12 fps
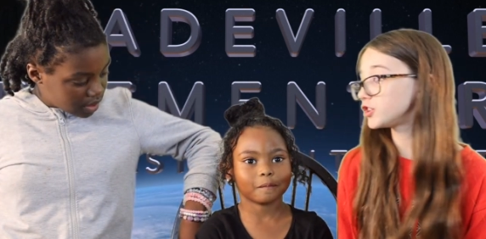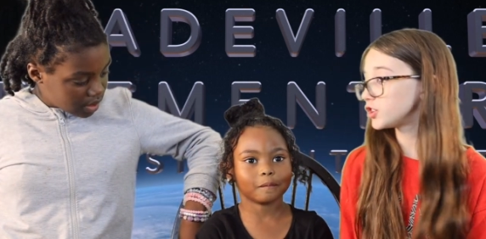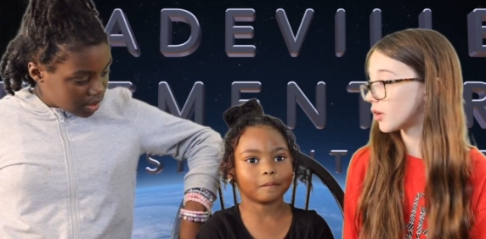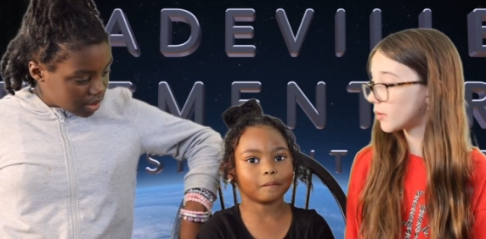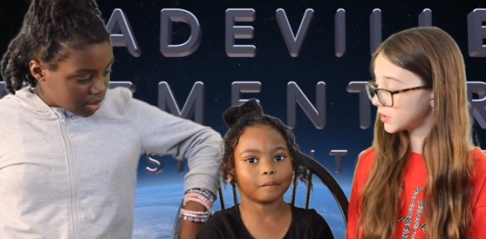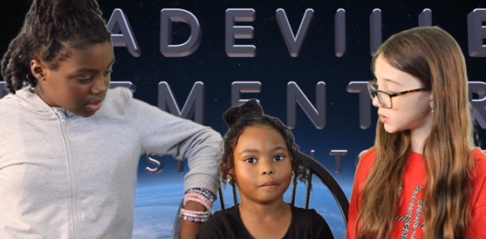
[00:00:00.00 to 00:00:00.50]

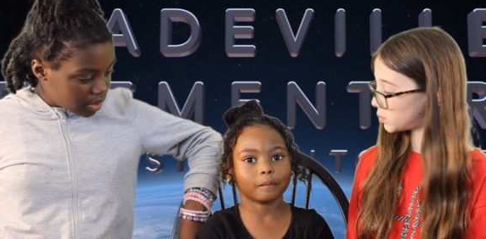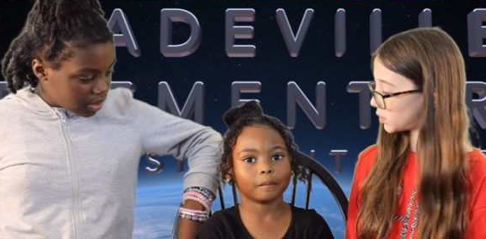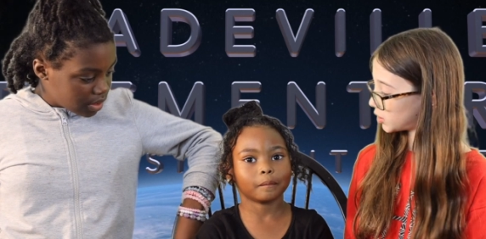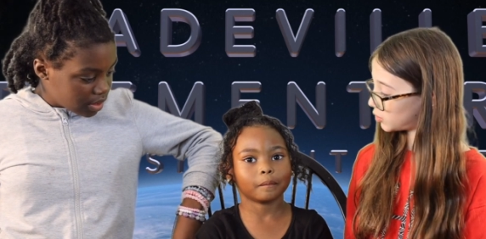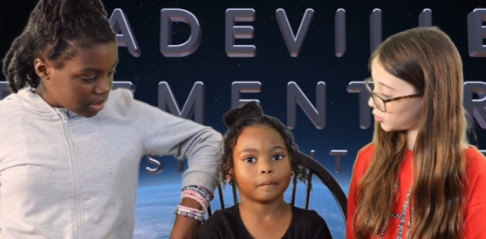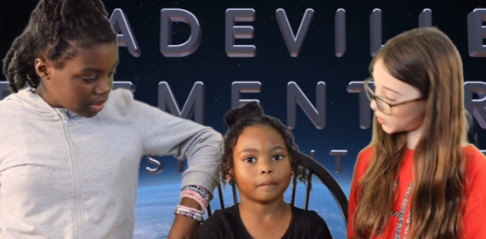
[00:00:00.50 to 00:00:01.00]
Speaker 1: show us what
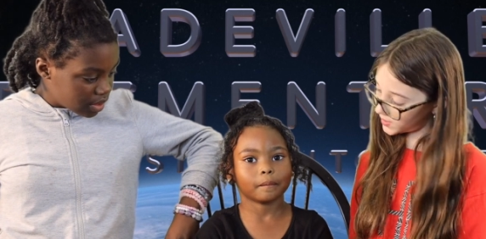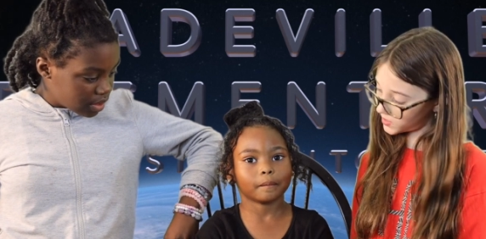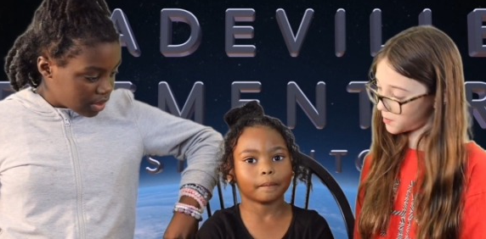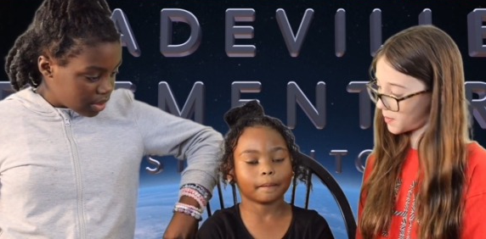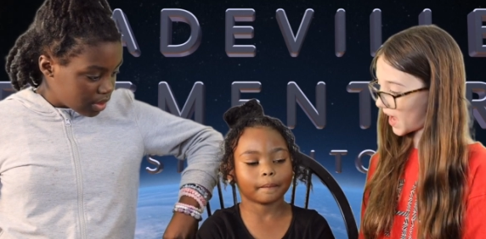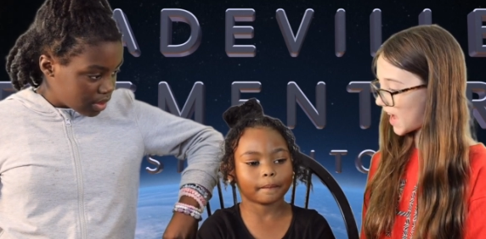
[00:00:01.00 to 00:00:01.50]
you do at
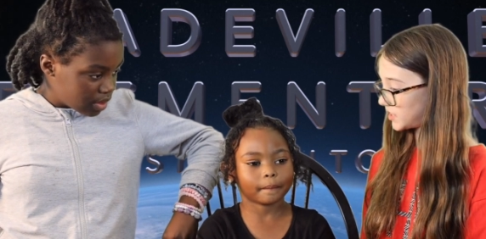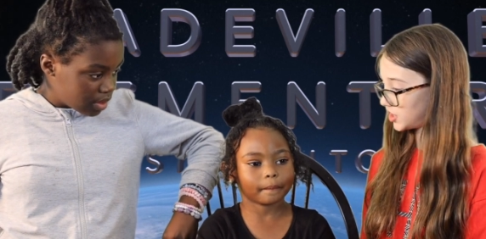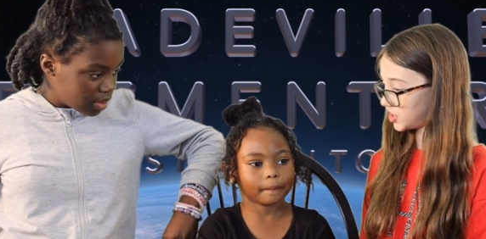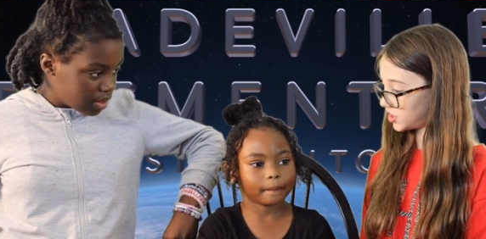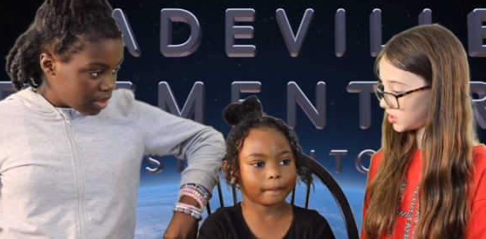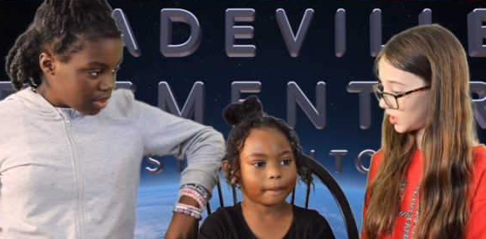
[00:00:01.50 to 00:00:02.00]
the
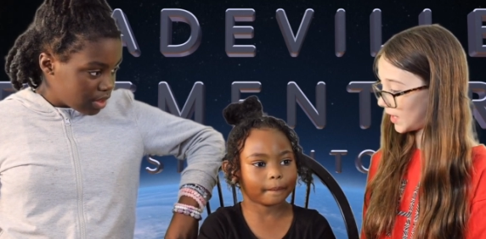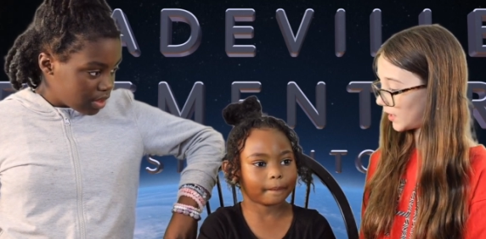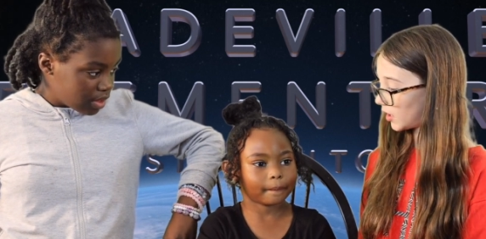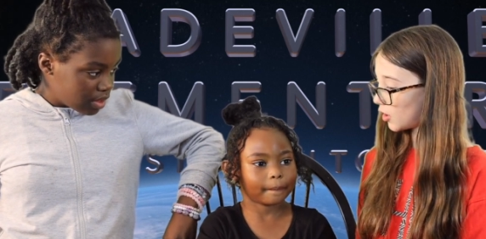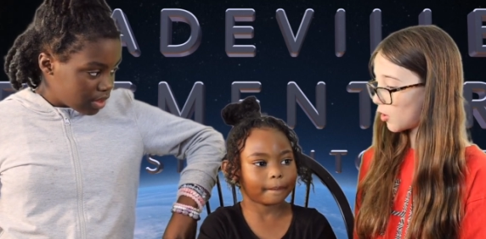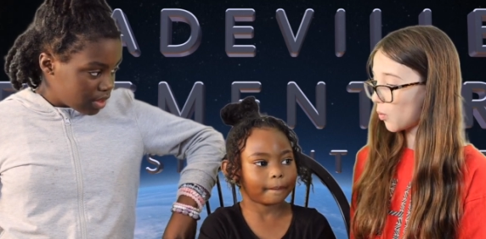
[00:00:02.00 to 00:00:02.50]
pageants? Like
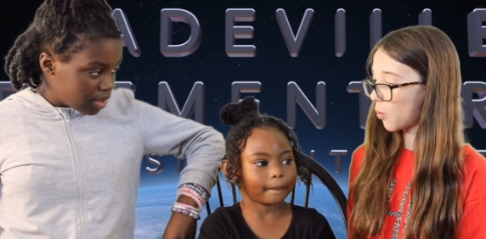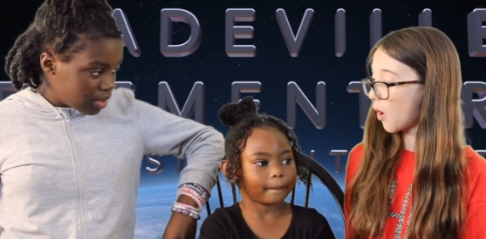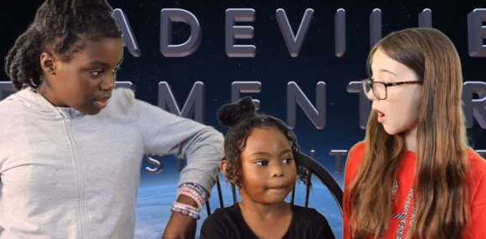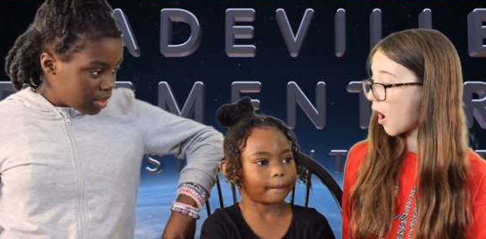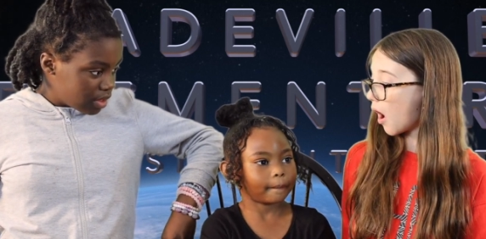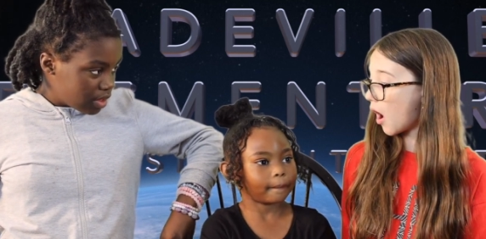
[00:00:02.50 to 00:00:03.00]

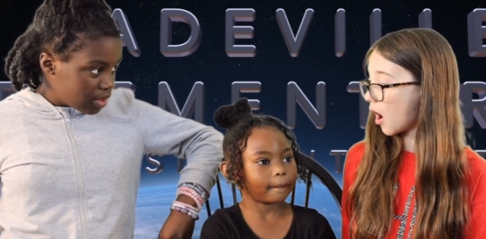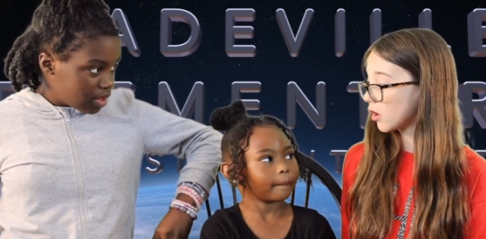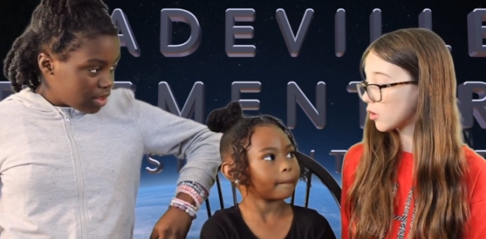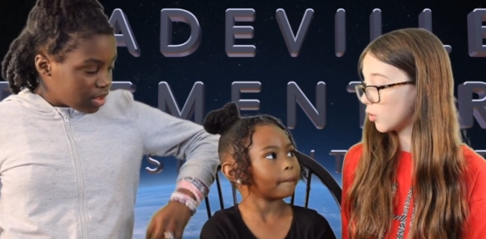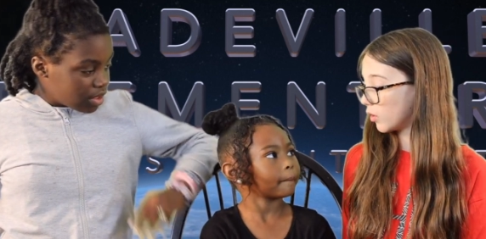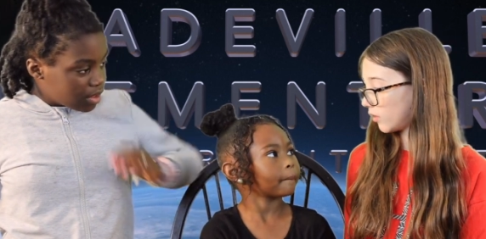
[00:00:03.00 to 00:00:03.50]

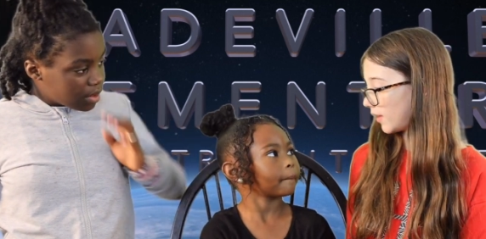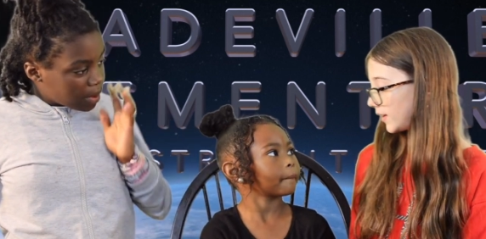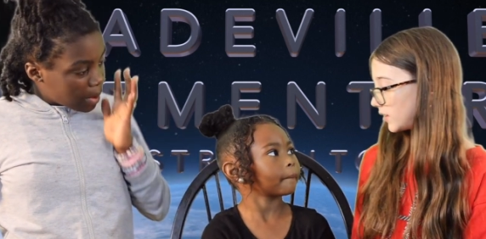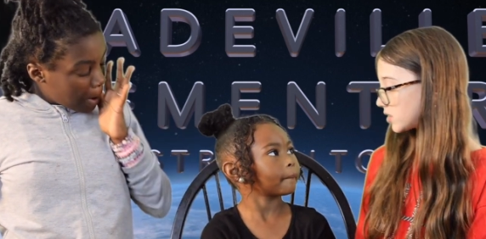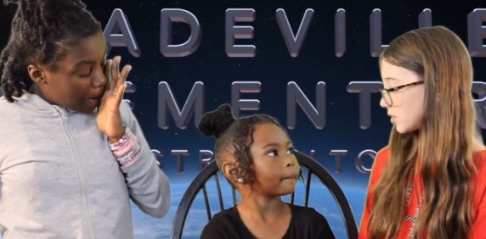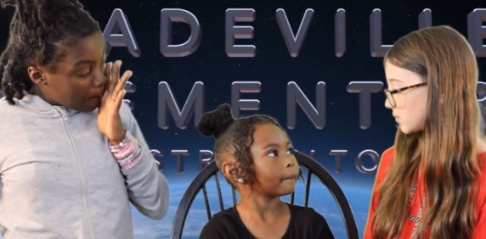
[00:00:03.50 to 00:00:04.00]
walk or like
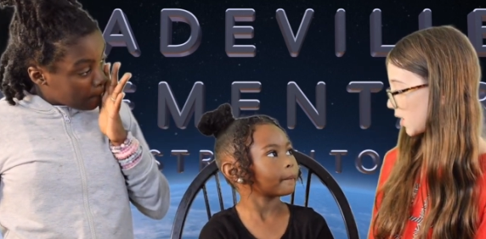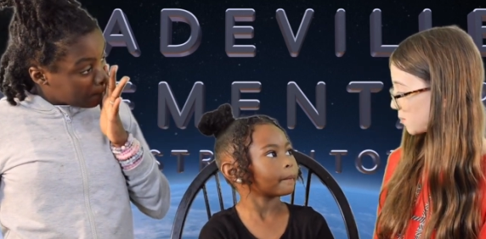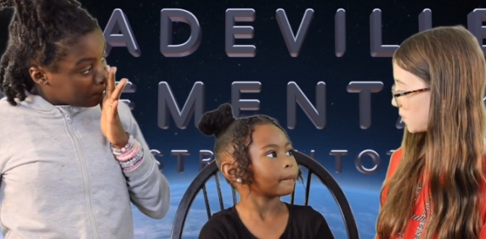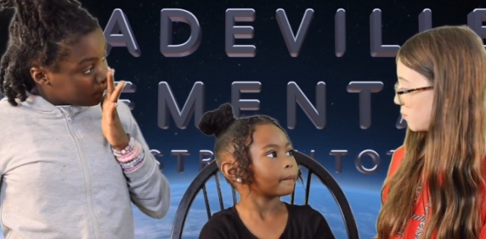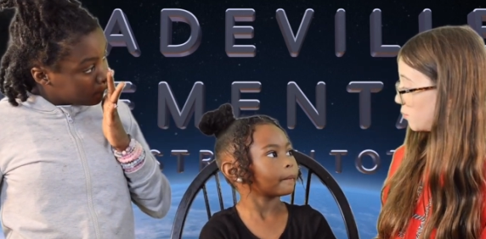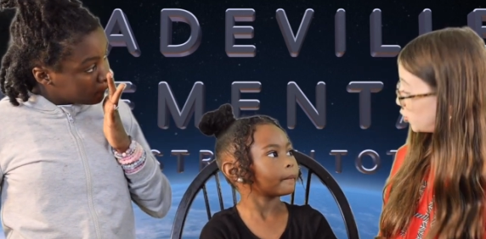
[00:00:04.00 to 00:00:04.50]
some type
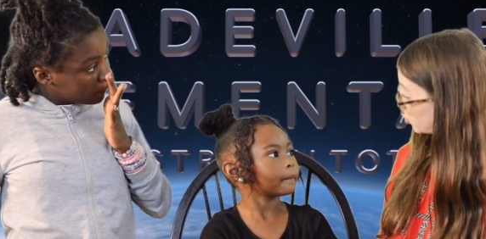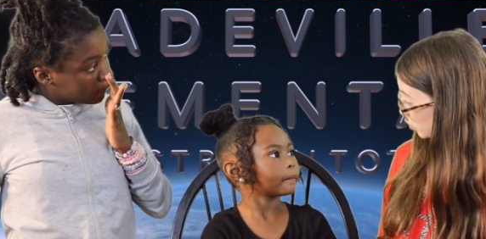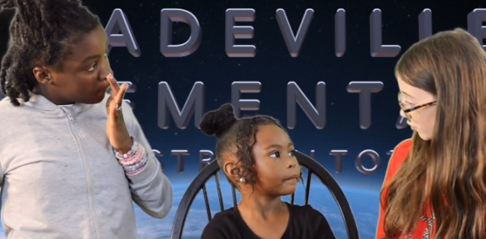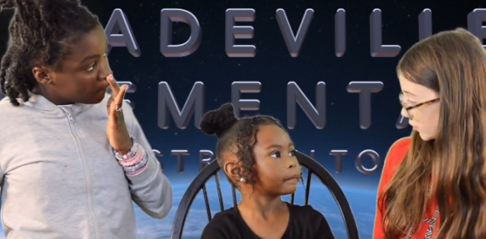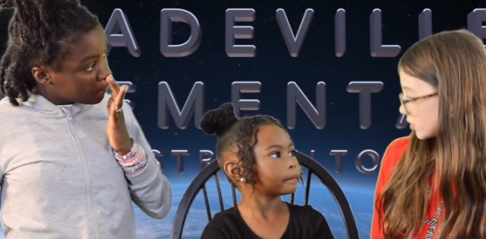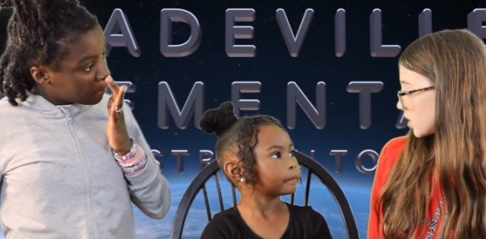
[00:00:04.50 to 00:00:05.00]
of
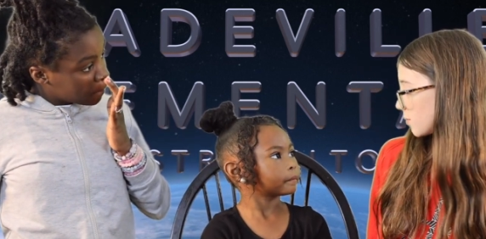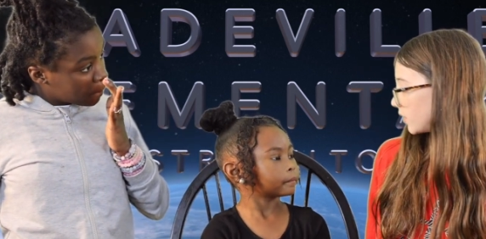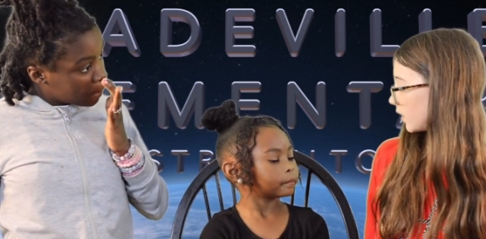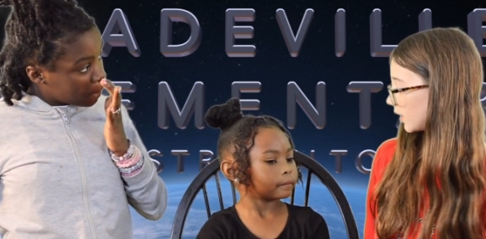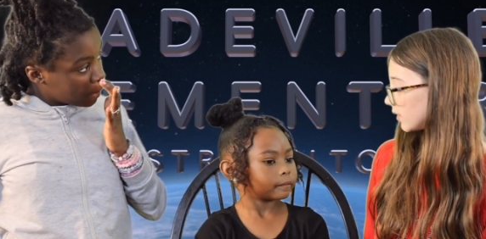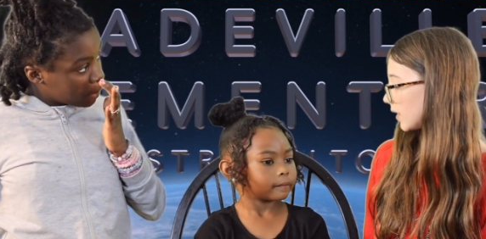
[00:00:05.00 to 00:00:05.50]
move or
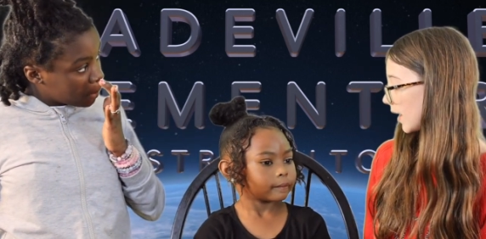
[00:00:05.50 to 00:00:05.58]
something like